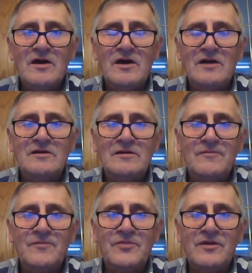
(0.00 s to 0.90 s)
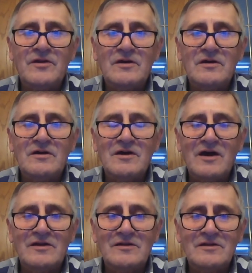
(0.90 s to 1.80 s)
and
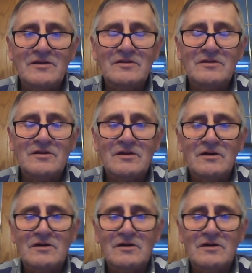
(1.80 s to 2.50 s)
then.